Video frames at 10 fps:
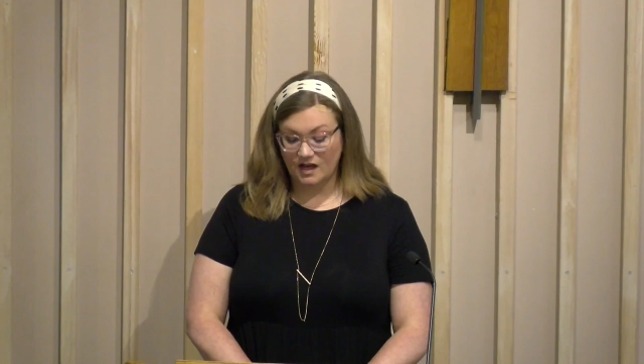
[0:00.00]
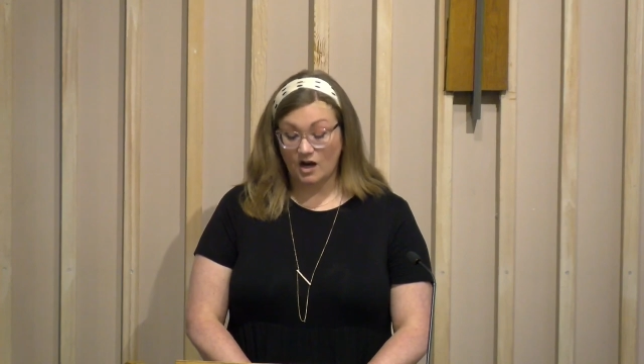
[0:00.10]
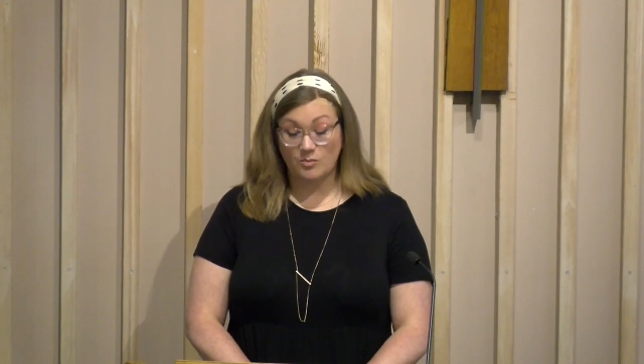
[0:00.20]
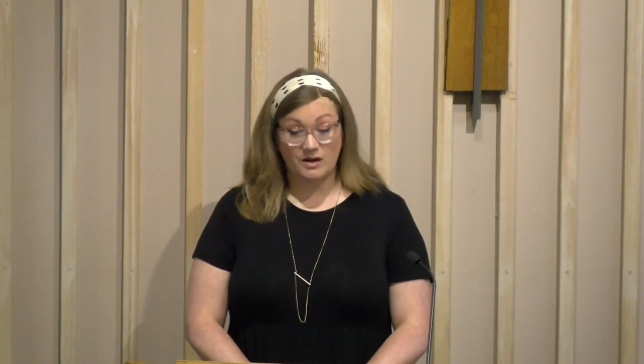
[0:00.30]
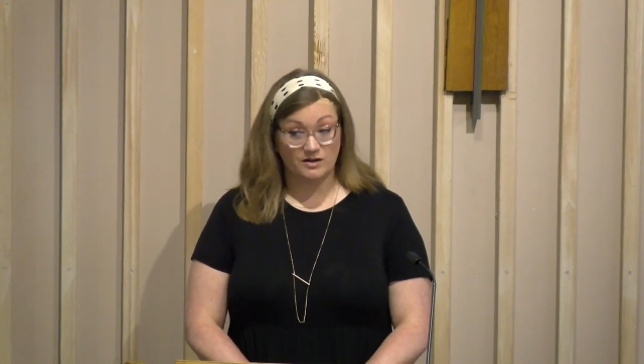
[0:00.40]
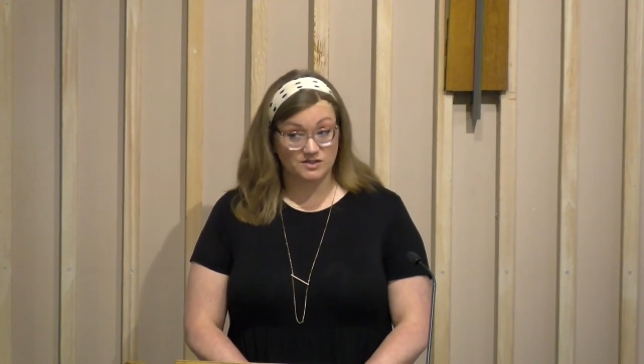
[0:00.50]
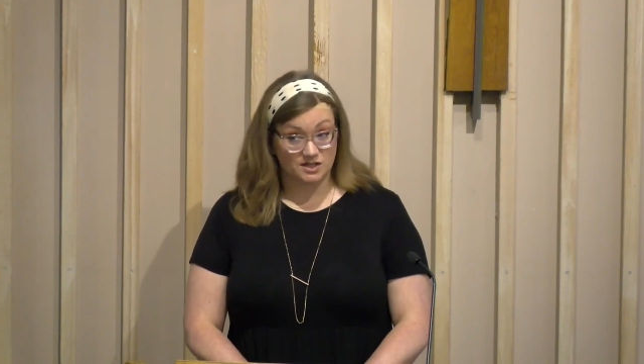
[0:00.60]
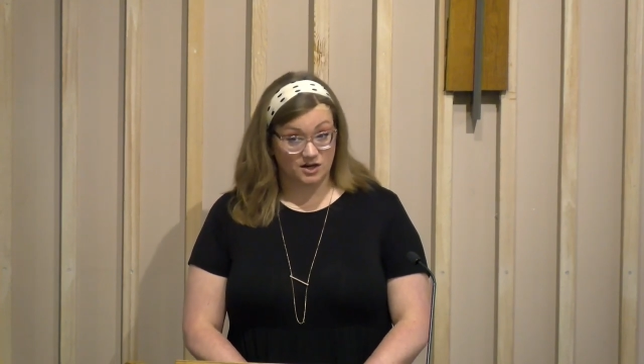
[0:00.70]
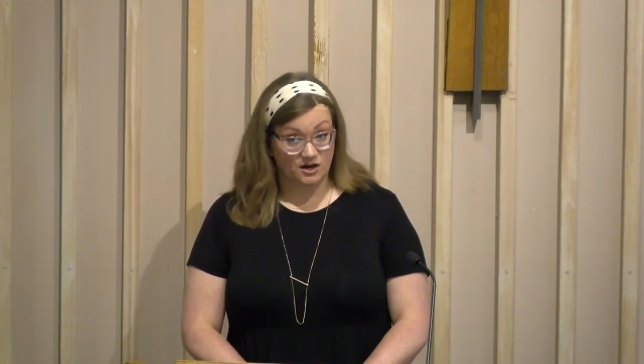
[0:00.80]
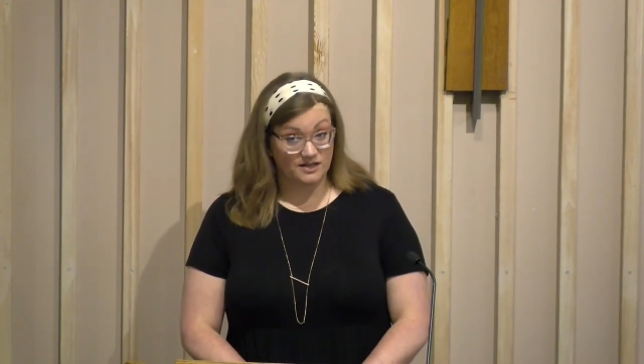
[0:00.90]
Our parents
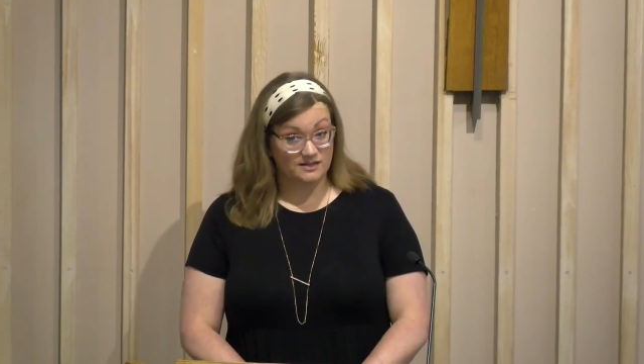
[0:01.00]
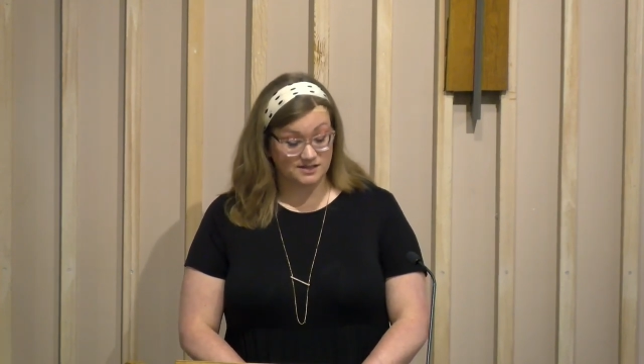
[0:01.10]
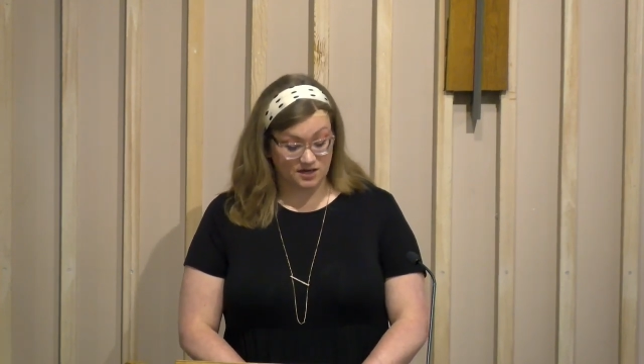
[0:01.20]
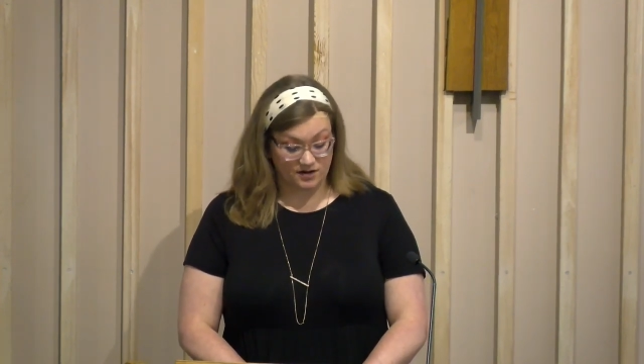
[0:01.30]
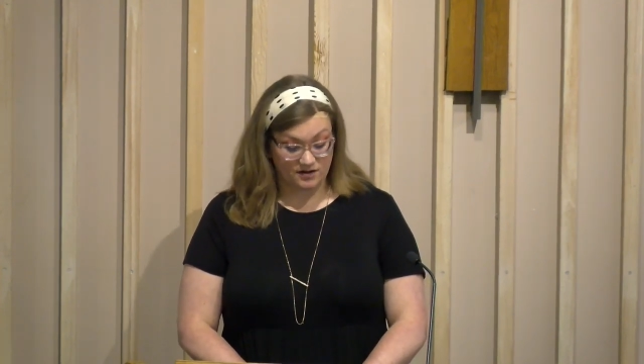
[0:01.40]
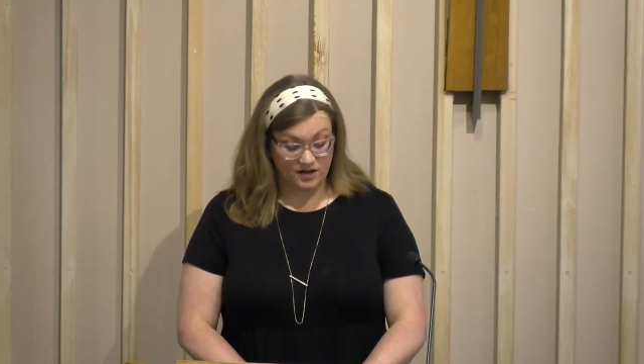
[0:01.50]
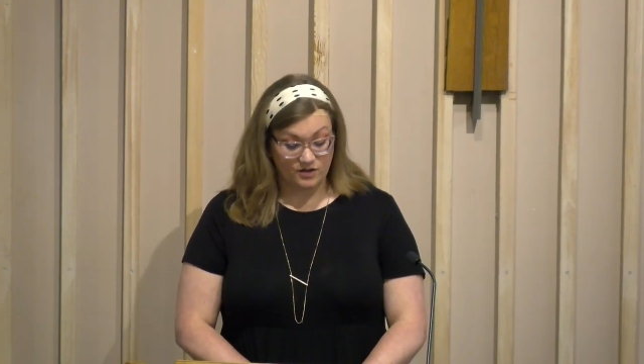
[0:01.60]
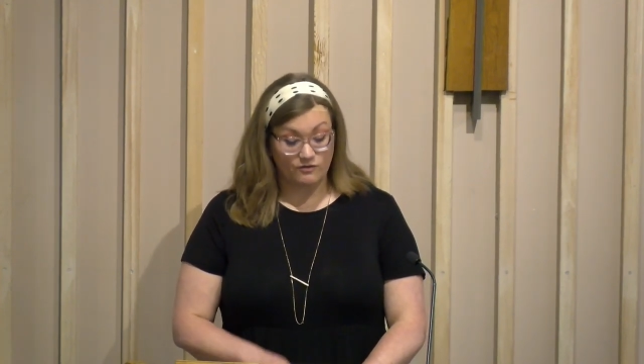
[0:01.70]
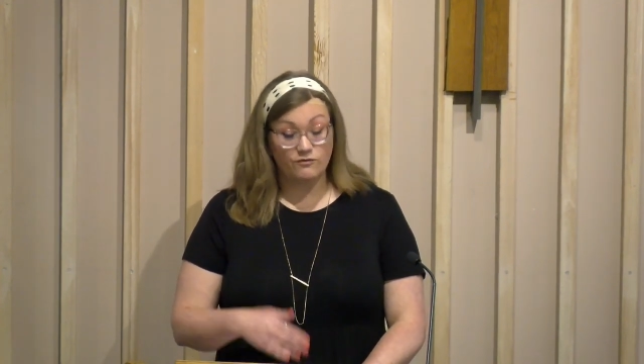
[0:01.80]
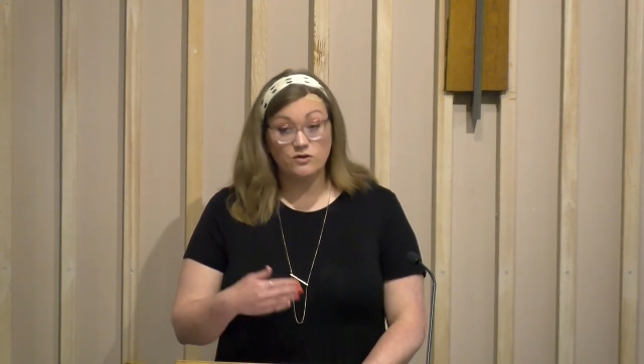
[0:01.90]
and guardians are
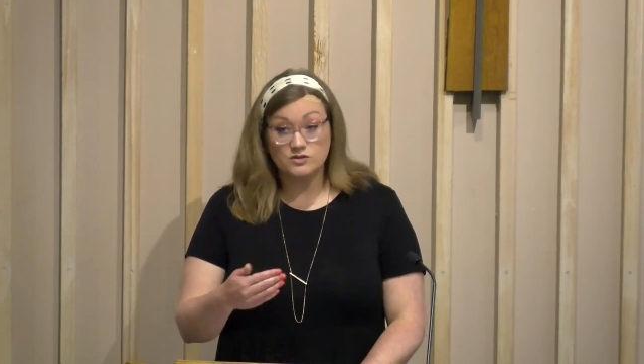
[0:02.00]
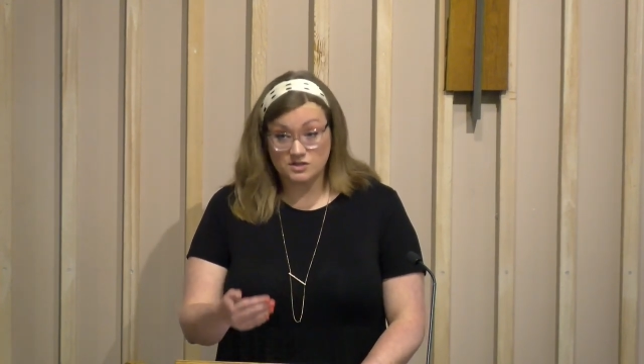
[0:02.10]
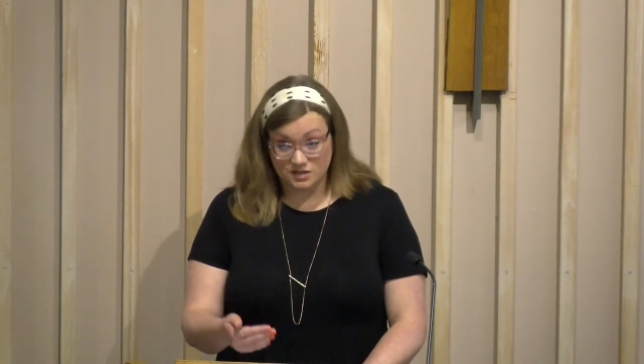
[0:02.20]
the first